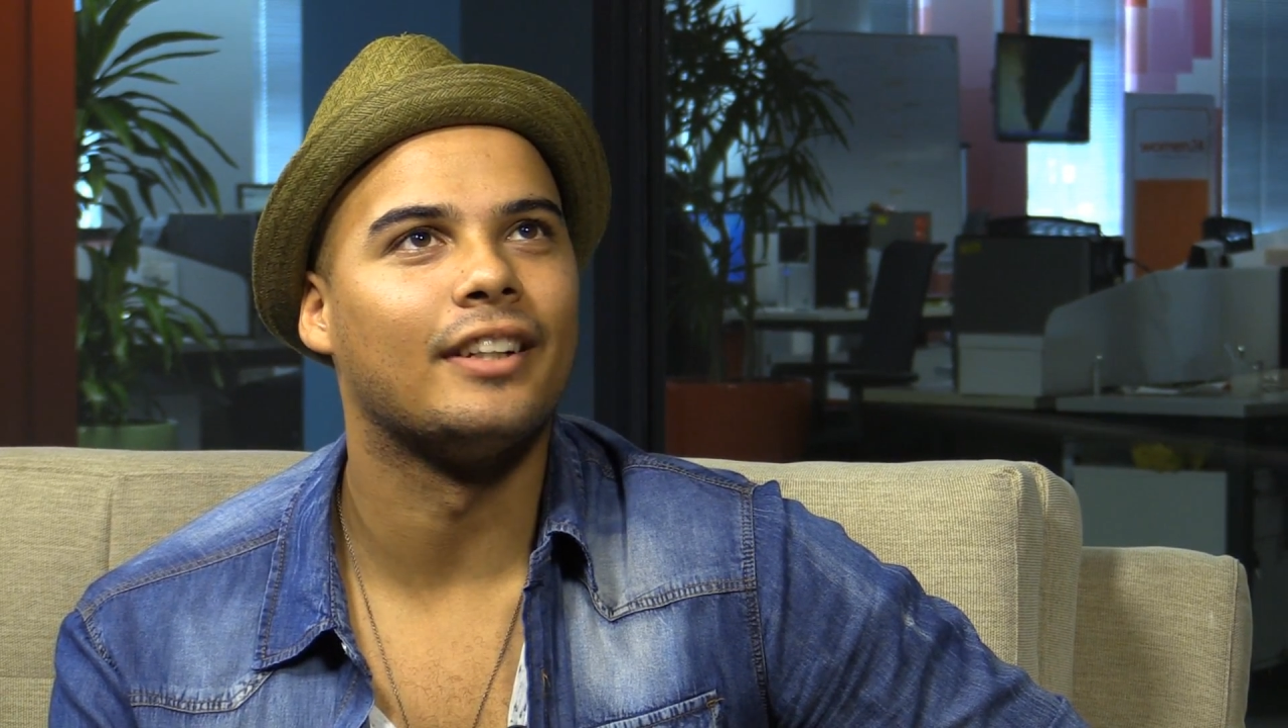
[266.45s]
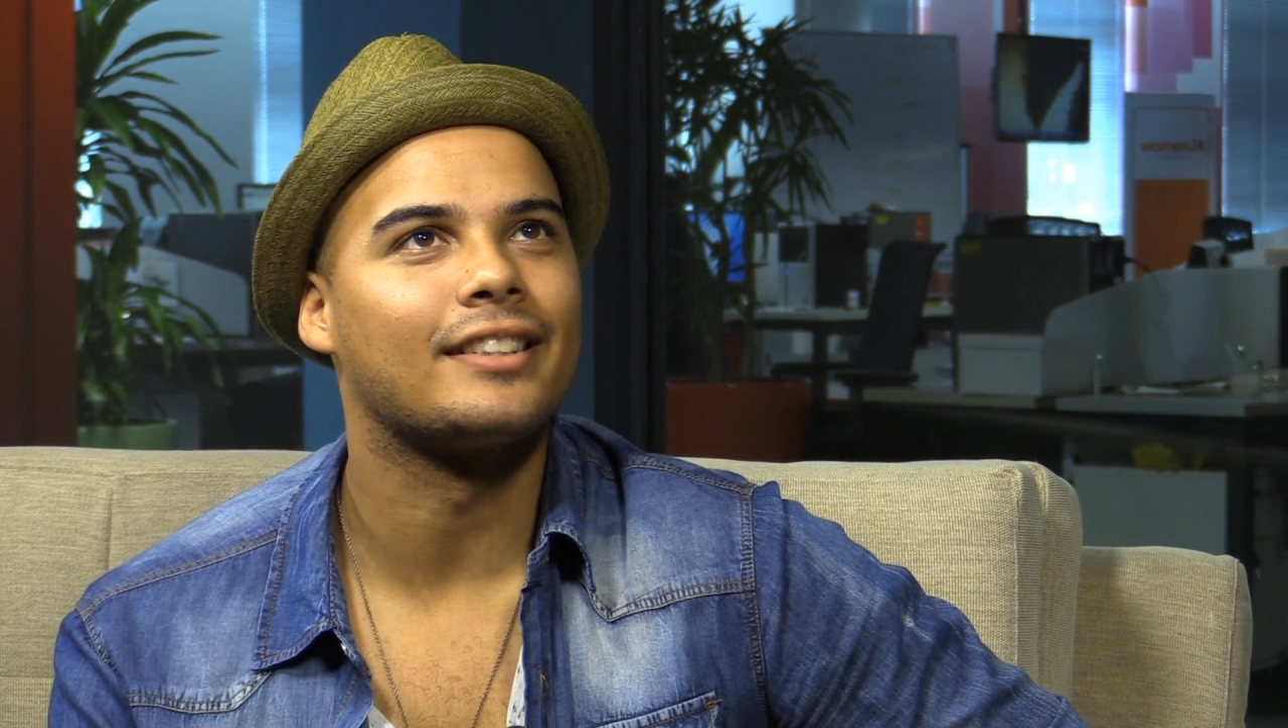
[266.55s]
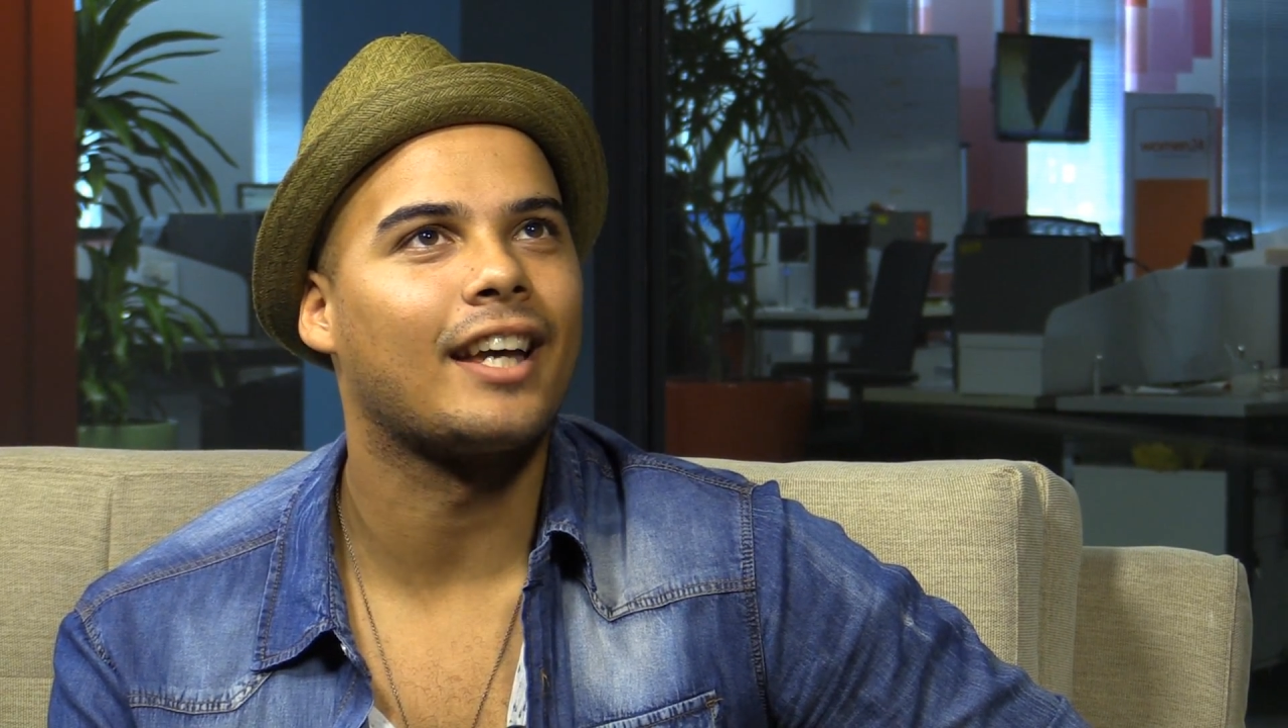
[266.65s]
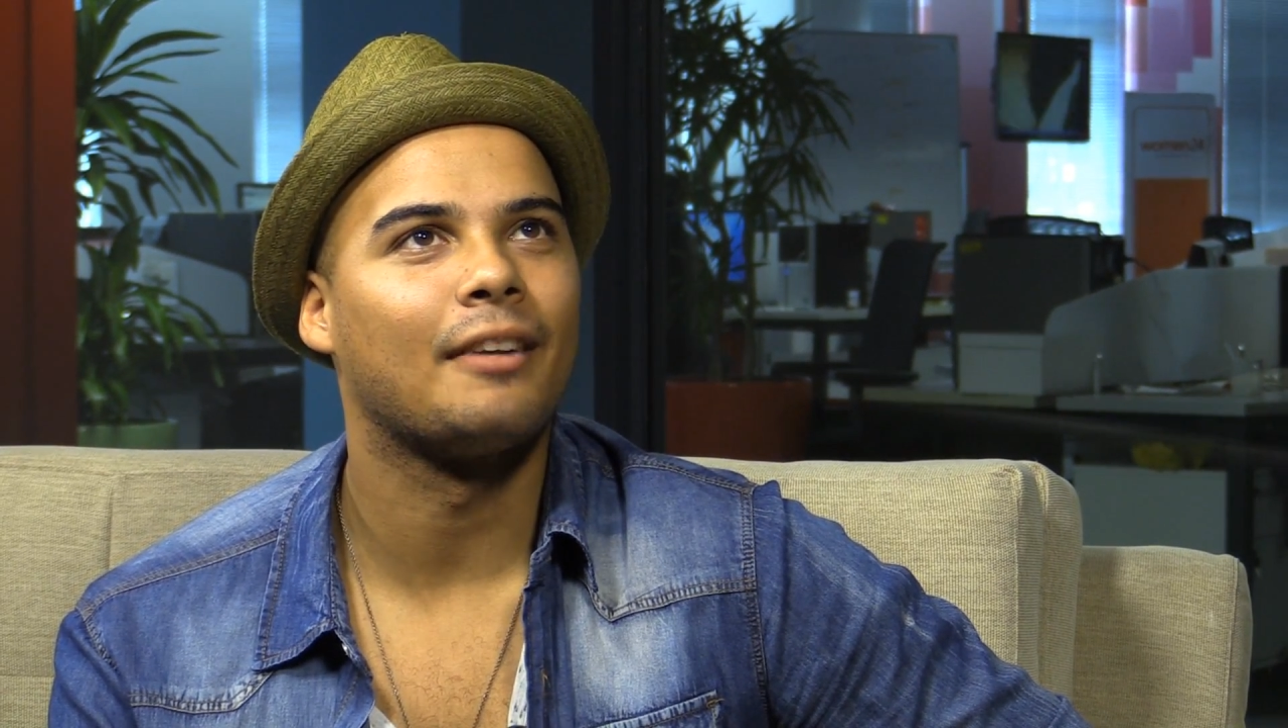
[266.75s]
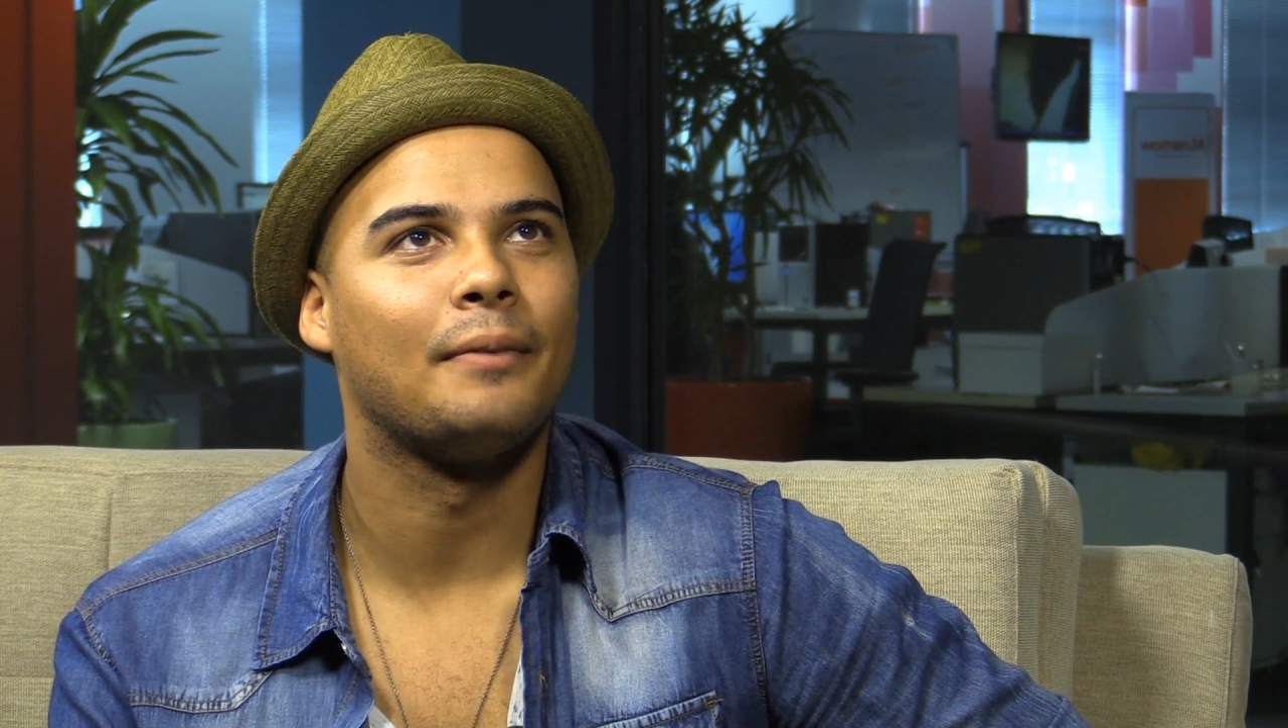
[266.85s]
her has
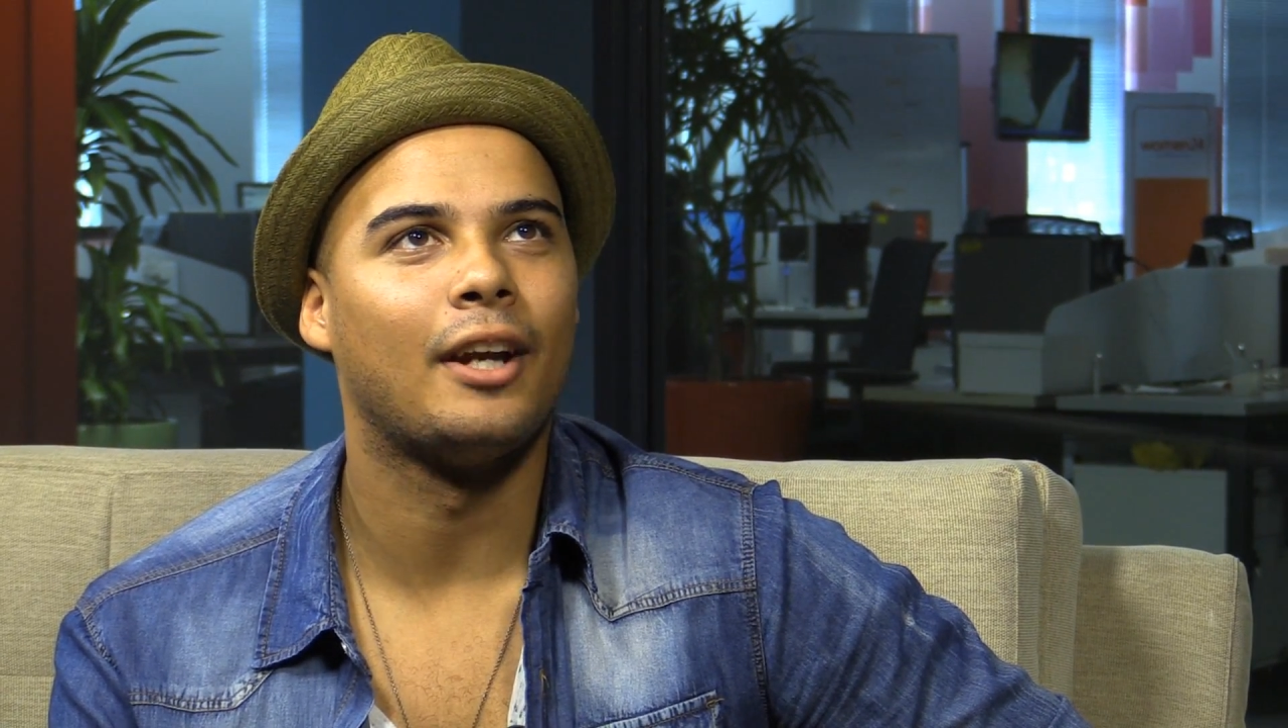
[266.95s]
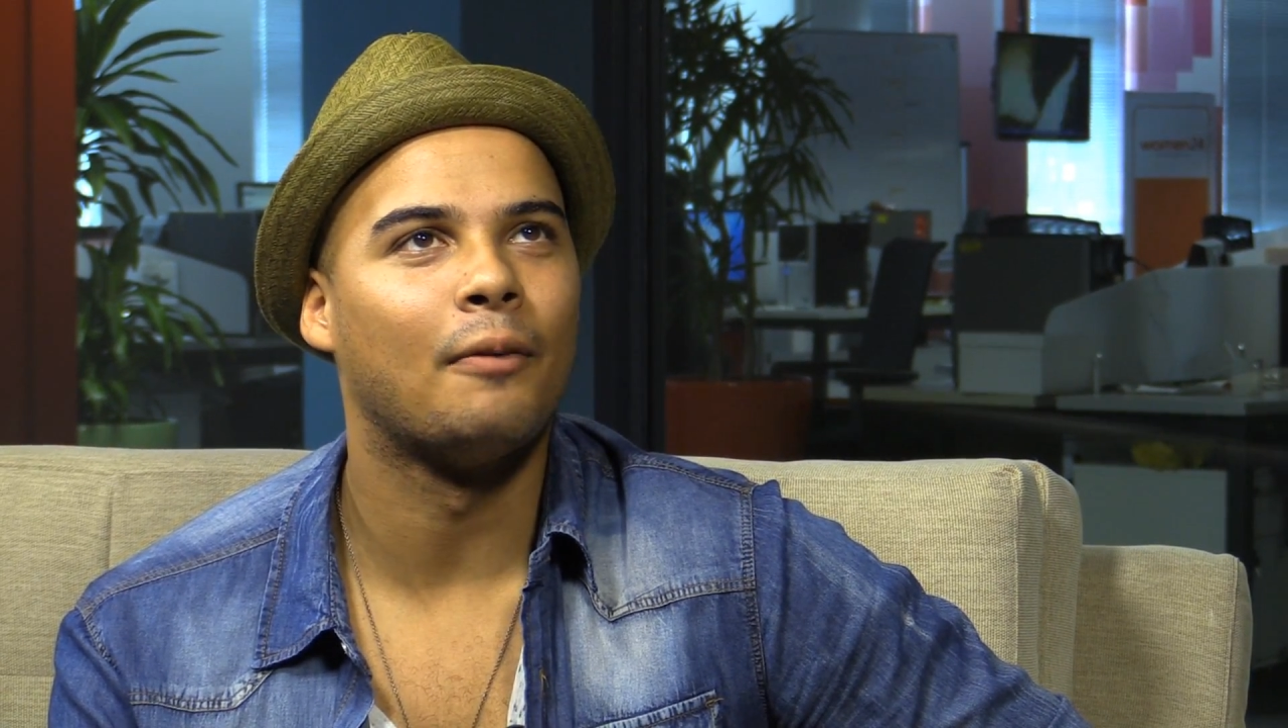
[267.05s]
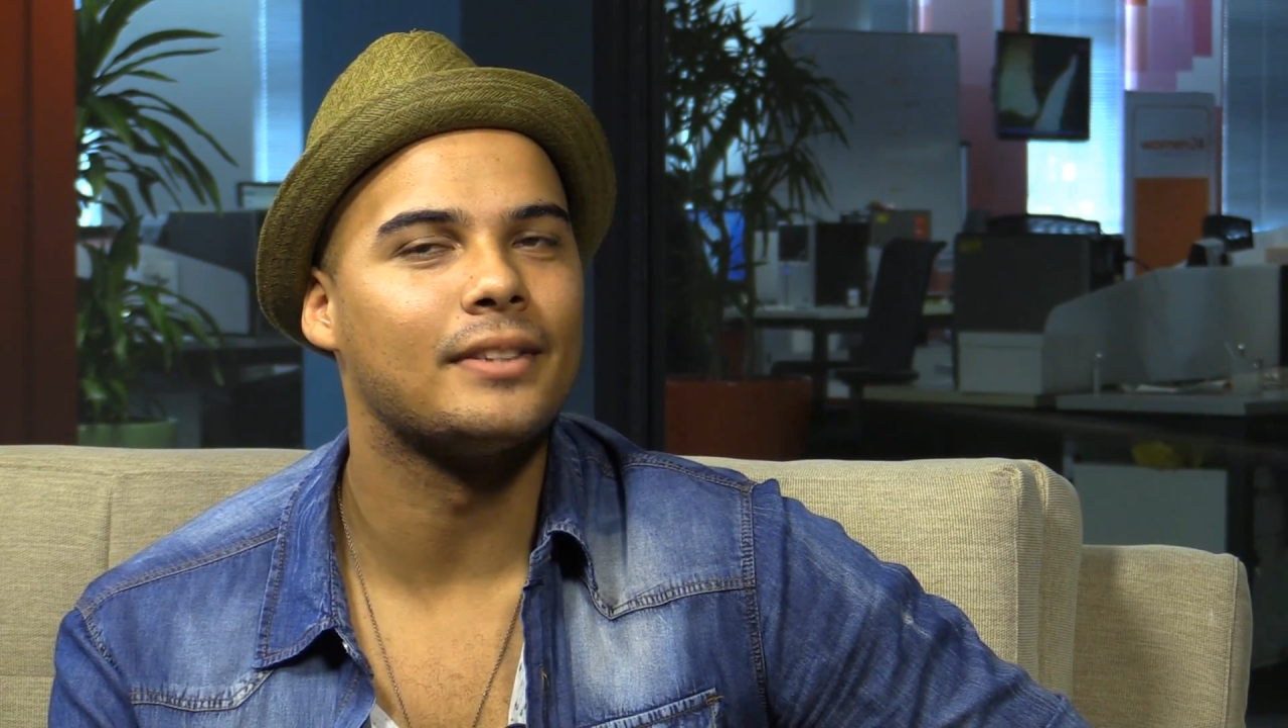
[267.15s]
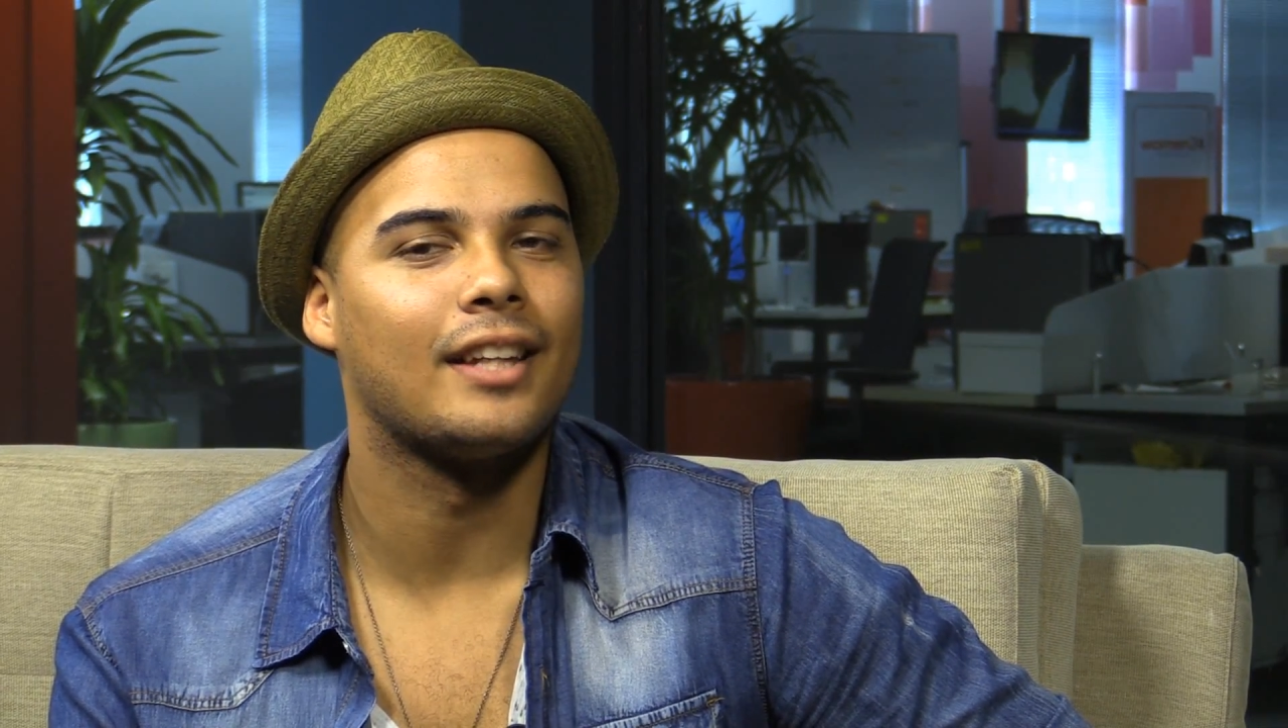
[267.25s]
kind of been almost